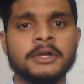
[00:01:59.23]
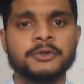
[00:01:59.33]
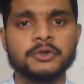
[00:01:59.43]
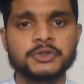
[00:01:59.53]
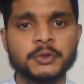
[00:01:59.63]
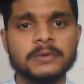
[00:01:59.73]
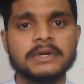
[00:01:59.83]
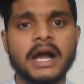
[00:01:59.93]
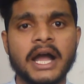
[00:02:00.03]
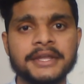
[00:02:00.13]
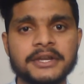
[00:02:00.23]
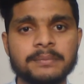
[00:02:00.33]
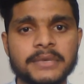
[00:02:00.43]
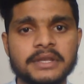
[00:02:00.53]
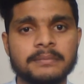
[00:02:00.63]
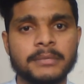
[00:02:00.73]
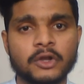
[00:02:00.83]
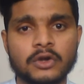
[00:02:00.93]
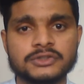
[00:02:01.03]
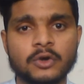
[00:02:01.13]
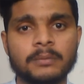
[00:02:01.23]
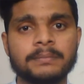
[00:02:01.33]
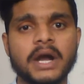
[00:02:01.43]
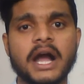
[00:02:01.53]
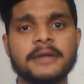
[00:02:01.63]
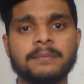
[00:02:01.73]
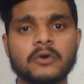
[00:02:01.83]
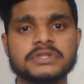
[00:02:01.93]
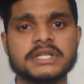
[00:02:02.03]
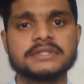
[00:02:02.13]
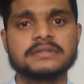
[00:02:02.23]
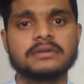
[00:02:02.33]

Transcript: You should hire me because of I possess